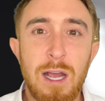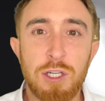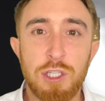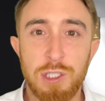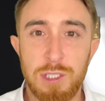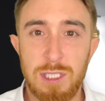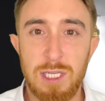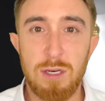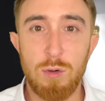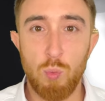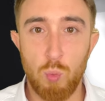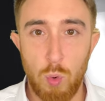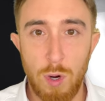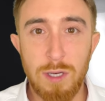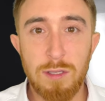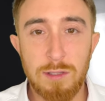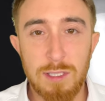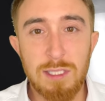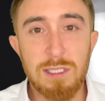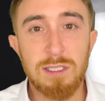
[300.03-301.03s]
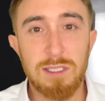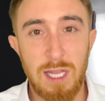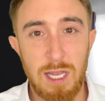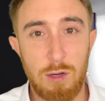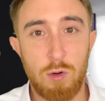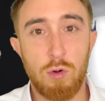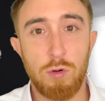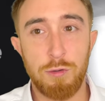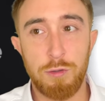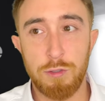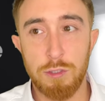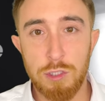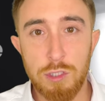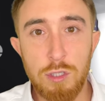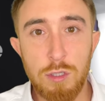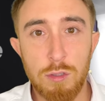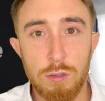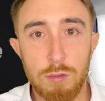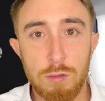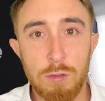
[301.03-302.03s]
see what these stakeholders
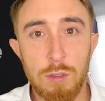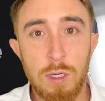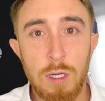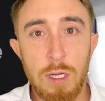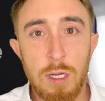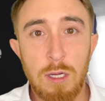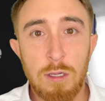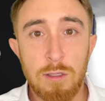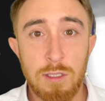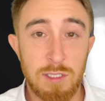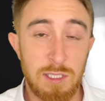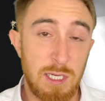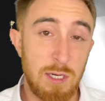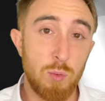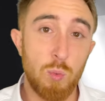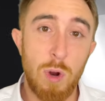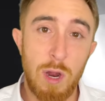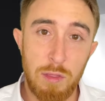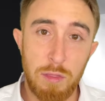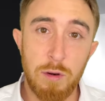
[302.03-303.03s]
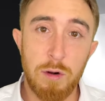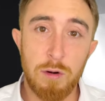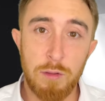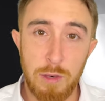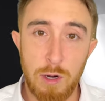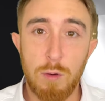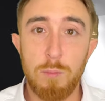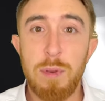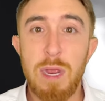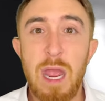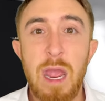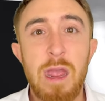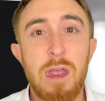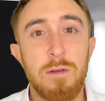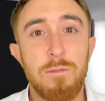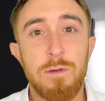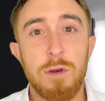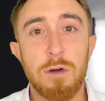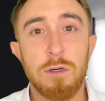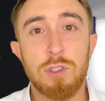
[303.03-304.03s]
do to see whether their
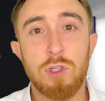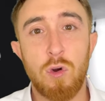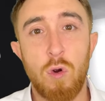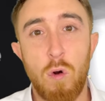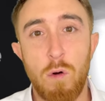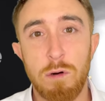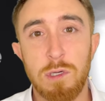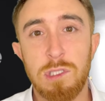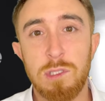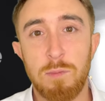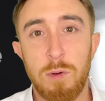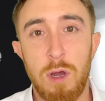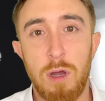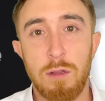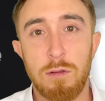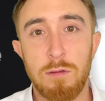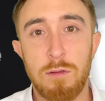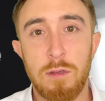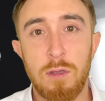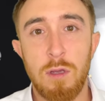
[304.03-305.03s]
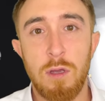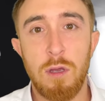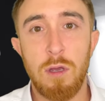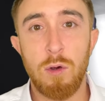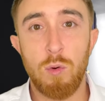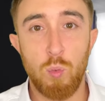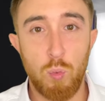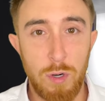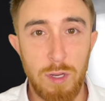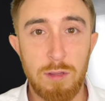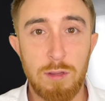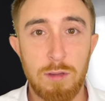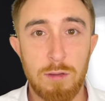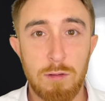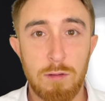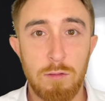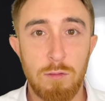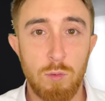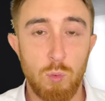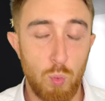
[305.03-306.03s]
behaviors correspond with
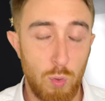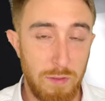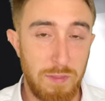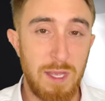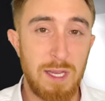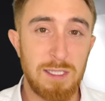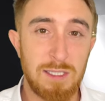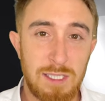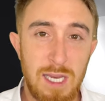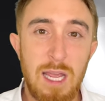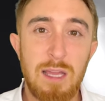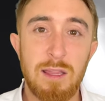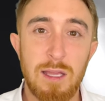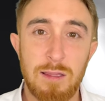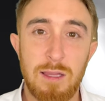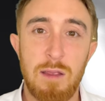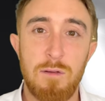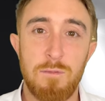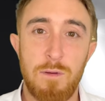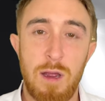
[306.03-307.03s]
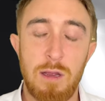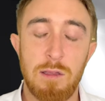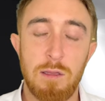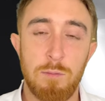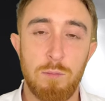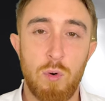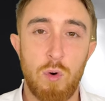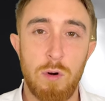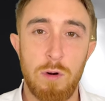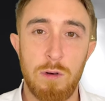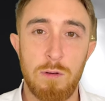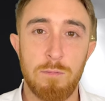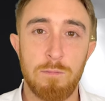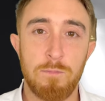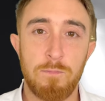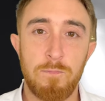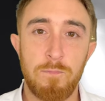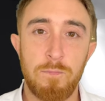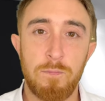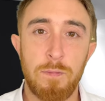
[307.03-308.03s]
what they say that they find important.
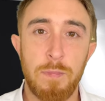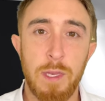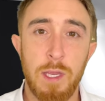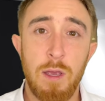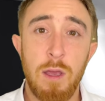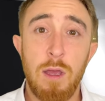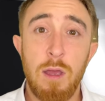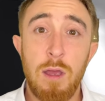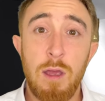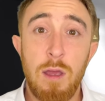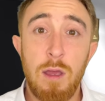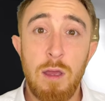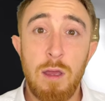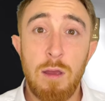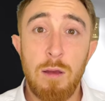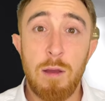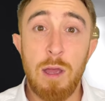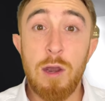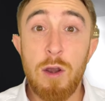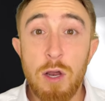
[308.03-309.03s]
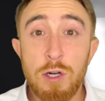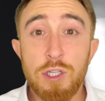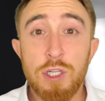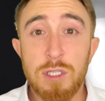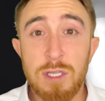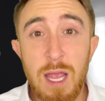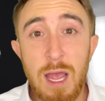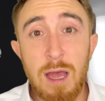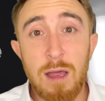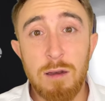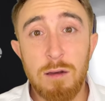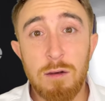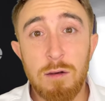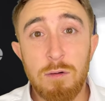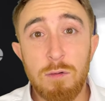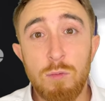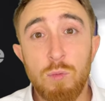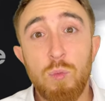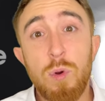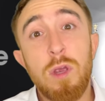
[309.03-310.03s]
And not just that,
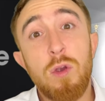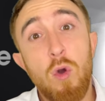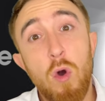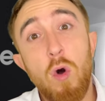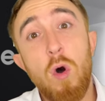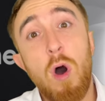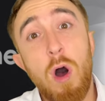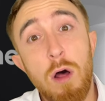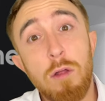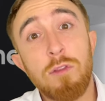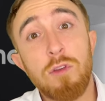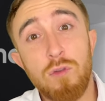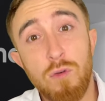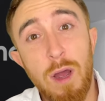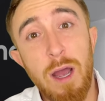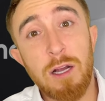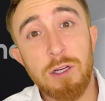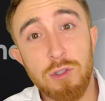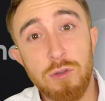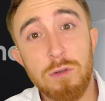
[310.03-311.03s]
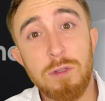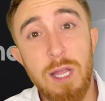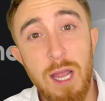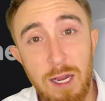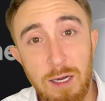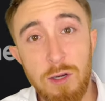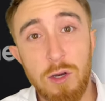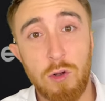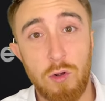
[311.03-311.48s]
we go on to actual technical